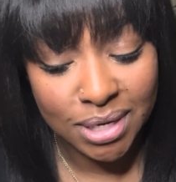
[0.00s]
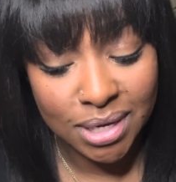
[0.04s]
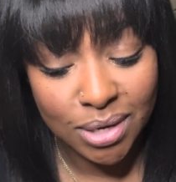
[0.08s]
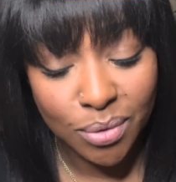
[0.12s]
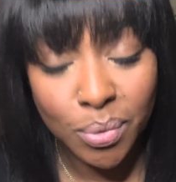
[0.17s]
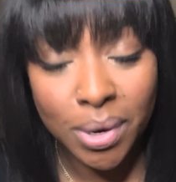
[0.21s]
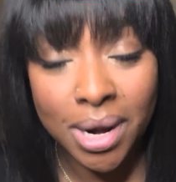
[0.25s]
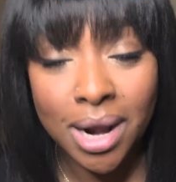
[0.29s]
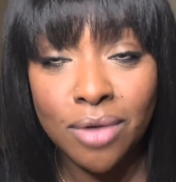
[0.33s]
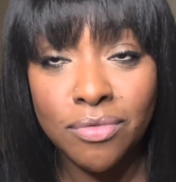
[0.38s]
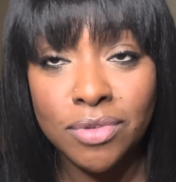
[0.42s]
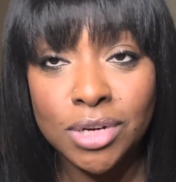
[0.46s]

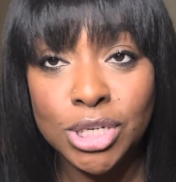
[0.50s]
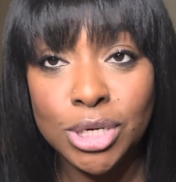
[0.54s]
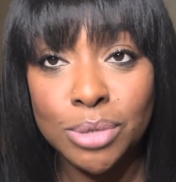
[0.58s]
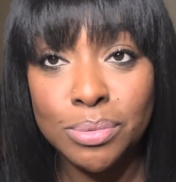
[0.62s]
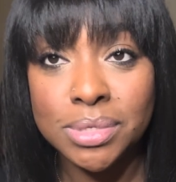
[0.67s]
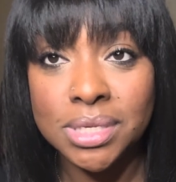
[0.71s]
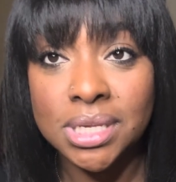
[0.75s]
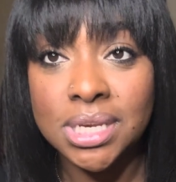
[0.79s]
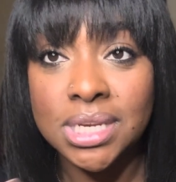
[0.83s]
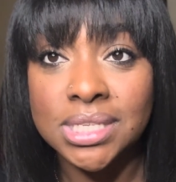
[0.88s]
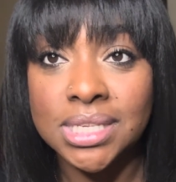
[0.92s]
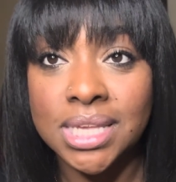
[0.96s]
What I originally
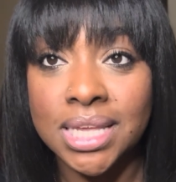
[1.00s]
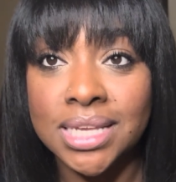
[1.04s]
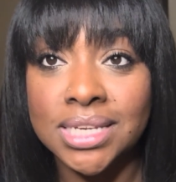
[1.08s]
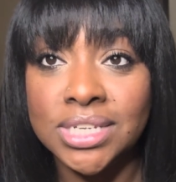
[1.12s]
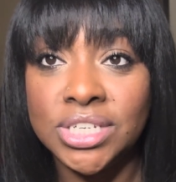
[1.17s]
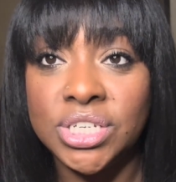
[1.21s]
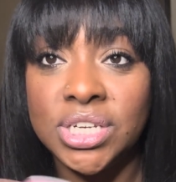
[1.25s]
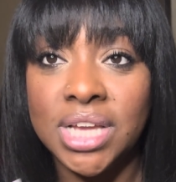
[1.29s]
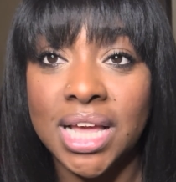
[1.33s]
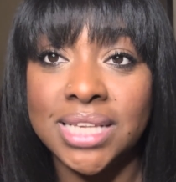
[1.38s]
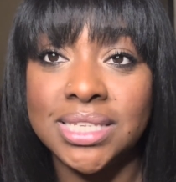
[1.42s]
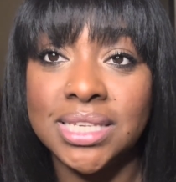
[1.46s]
was going to say is
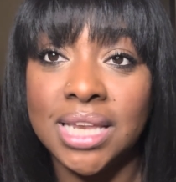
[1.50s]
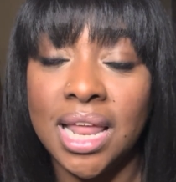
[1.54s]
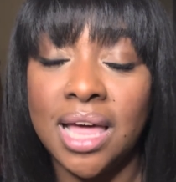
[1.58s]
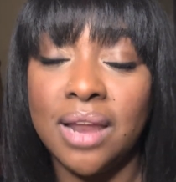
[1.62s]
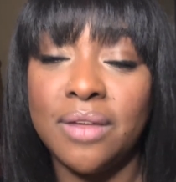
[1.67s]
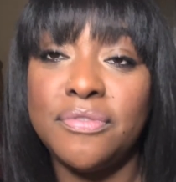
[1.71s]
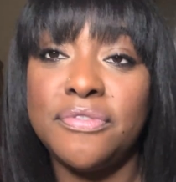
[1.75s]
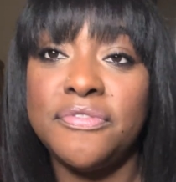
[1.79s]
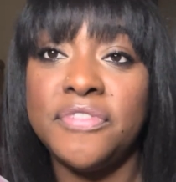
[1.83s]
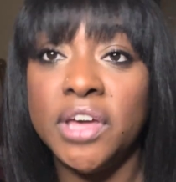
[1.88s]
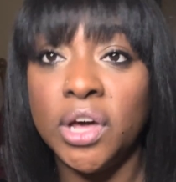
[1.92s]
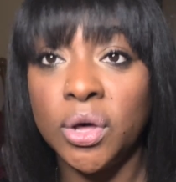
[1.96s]
she has a lot
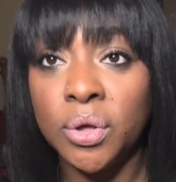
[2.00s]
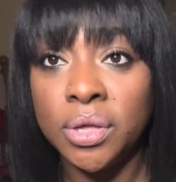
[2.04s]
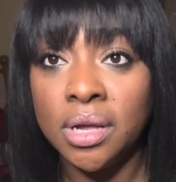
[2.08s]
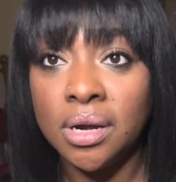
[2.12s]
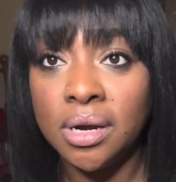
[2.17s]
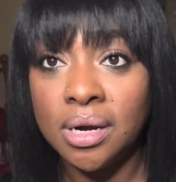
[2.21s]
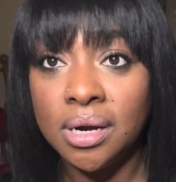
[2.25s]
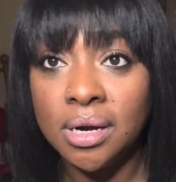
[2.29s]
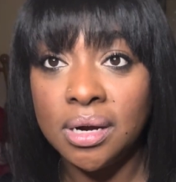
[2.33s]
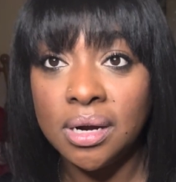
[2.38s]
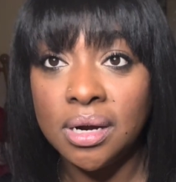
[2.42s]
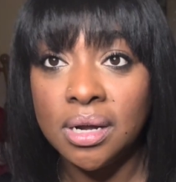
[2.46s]
of
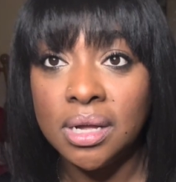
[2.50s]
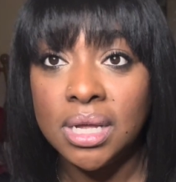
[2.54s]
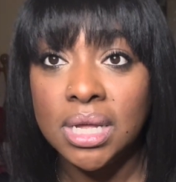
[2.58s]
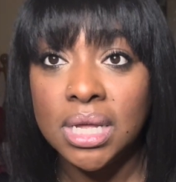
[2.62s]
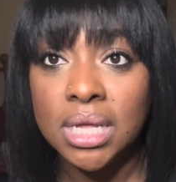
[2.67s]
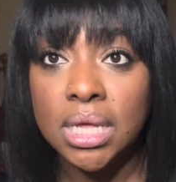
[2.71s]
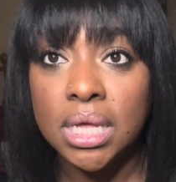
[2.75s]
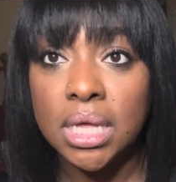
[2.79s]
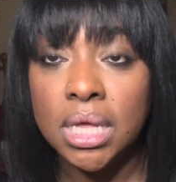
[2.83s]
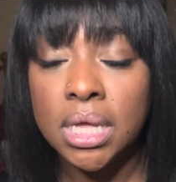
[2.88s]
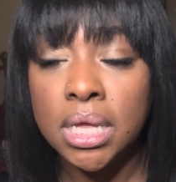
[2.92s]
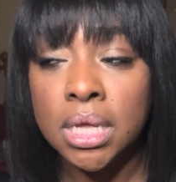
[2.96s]
failure
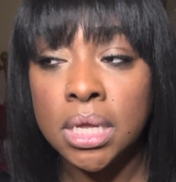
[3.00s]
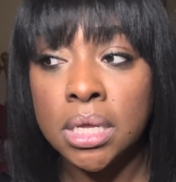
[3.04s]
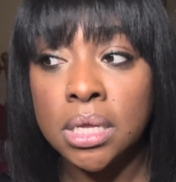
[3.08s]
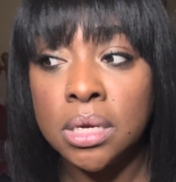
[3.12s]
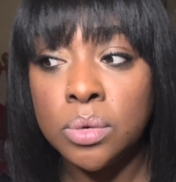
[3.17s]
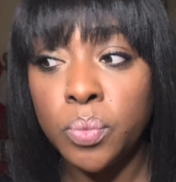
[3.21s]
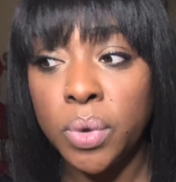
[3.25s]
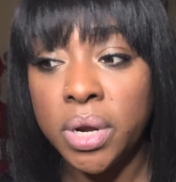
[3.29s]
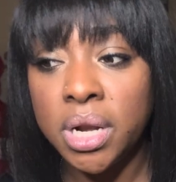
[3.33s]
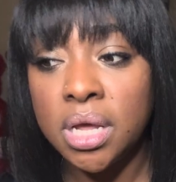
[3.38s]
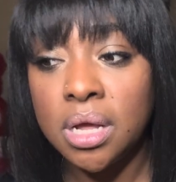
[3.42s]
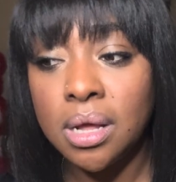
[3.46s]

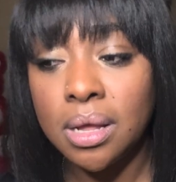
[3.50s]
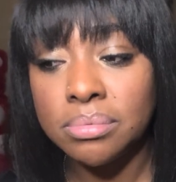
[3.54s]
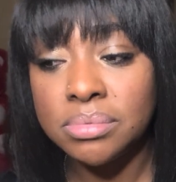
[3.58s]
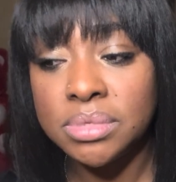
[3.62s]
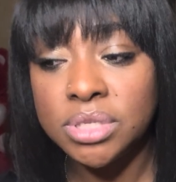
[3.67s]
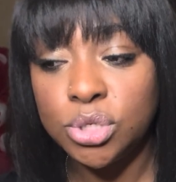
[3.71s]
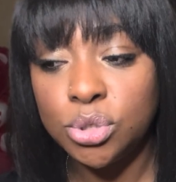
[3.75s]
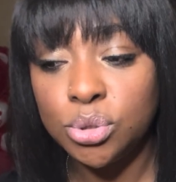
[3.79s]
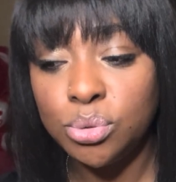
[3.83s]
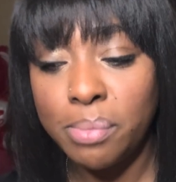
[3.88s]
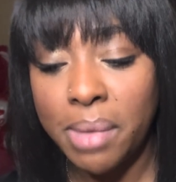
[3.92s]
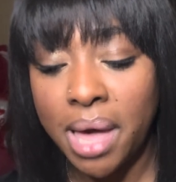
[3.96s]
in when it
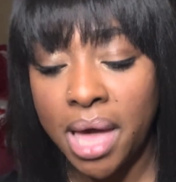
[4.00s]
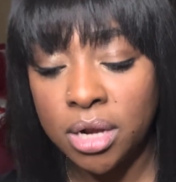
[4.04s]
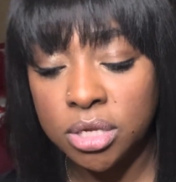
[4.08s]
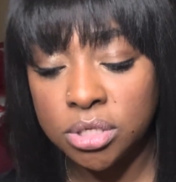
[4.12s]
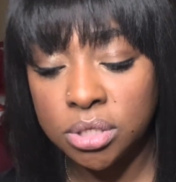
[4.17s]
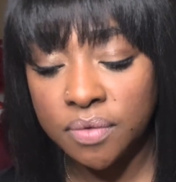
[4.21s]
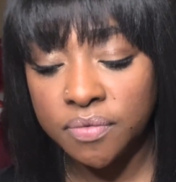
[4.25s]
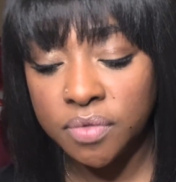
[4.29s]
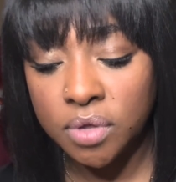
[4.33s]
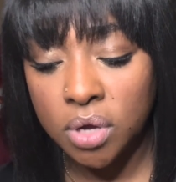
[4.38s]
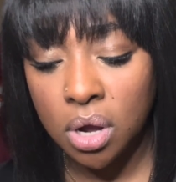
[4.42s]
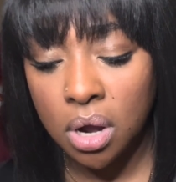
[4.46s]
comes to
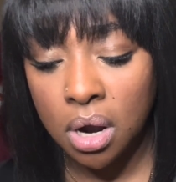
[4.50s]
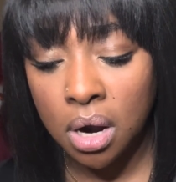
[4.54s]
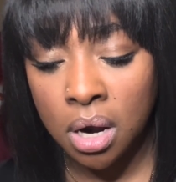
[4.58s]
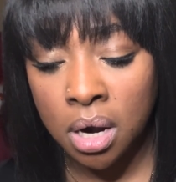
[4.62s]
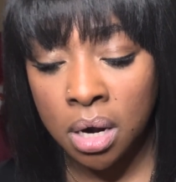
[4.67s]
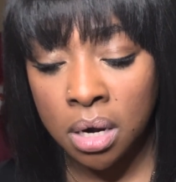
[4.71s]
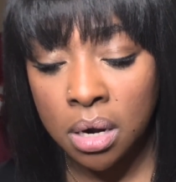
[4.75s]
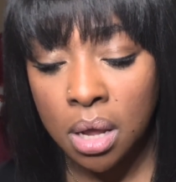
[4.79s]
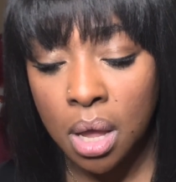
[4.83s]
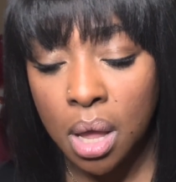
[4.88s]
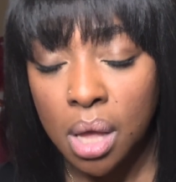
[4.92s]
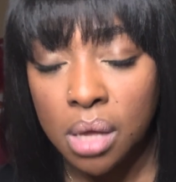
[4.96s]
matters of the
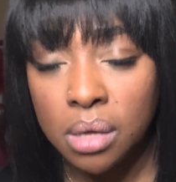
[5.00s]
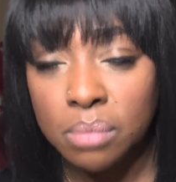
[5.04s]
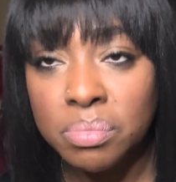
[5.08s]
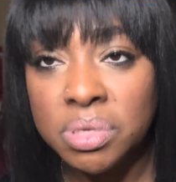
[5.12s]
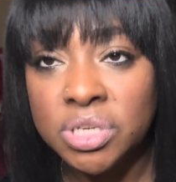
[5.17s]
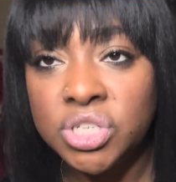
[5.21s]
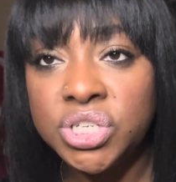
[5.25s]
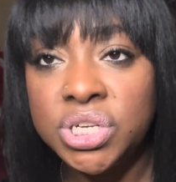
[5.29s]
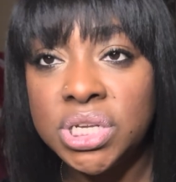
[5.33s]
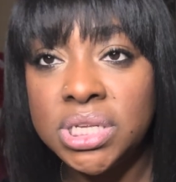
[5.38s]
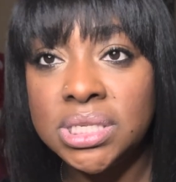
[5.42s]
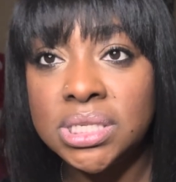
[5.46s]
heart,
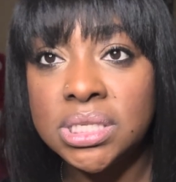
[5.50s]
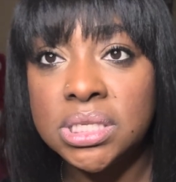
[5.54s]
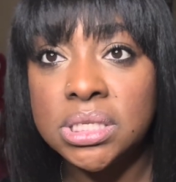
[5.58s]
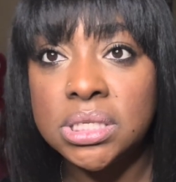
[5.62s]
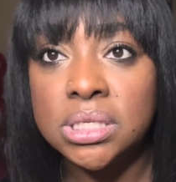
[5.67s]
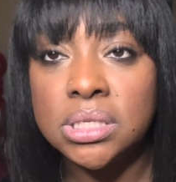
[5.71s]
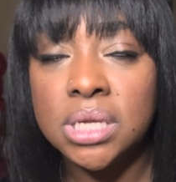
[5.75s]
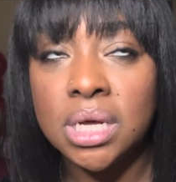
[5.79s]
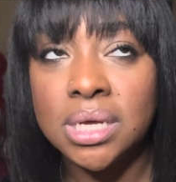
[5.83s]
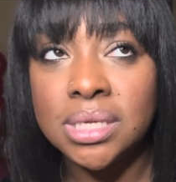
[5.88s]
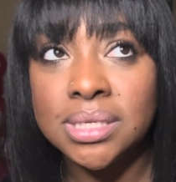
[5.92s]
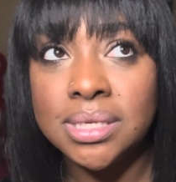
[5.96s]
but she
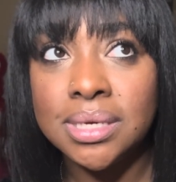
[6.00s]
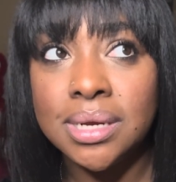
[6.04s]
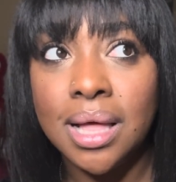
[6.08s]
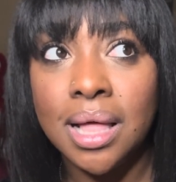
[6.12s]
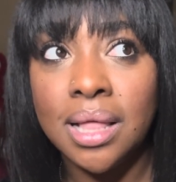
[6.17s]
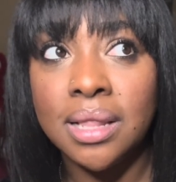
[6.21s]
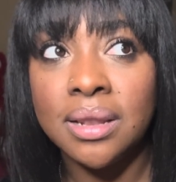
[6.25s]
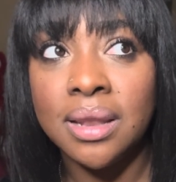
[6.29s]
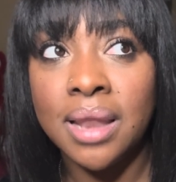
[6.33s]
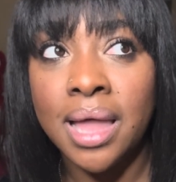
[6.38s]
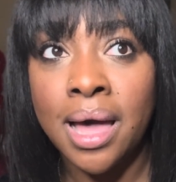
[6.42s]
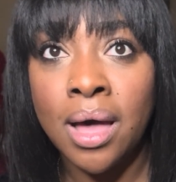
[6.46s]
doesn't
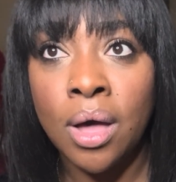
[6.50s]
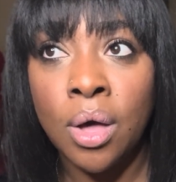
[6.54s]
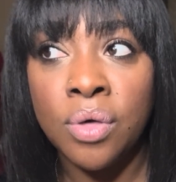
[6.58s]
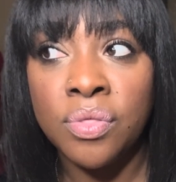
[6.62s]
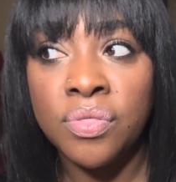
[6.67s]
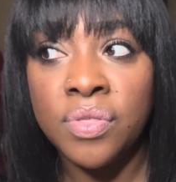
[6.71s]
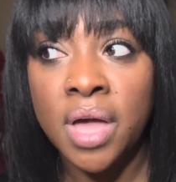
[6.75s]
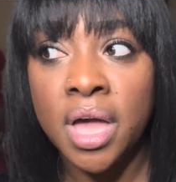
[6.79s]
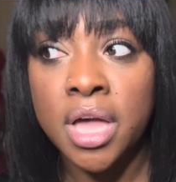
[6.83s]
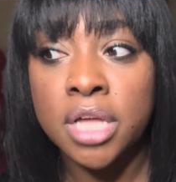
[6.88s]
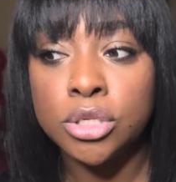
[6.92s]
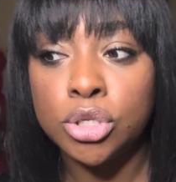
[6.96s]
allow
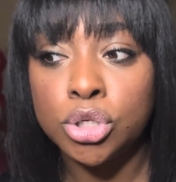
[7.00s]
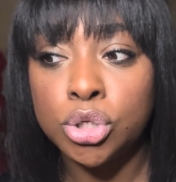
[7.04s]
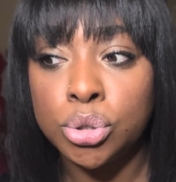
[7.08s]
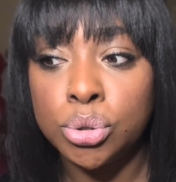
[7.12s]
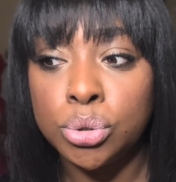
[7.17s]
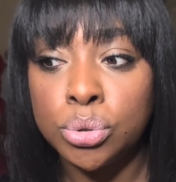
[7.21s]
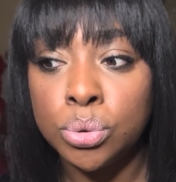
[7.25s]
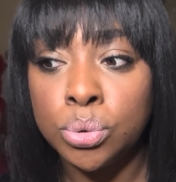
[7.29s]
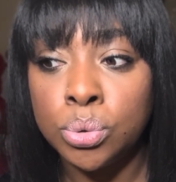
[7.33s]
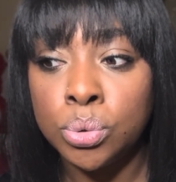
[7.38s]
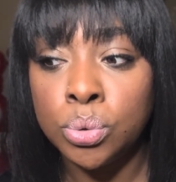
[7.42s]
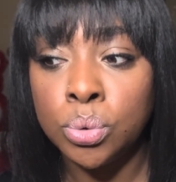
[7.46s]
that
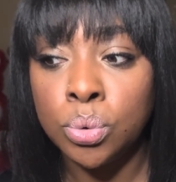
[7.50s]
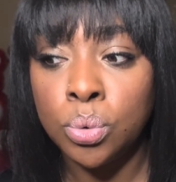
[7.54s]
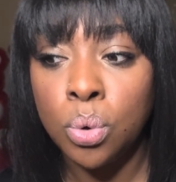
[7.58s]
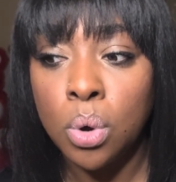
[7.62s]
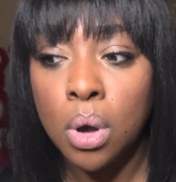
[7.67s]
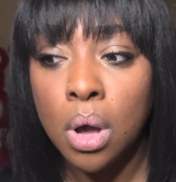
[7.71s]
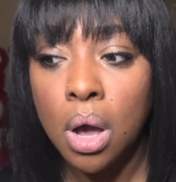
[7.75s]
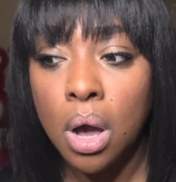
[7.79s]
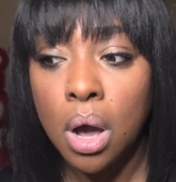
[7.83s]
to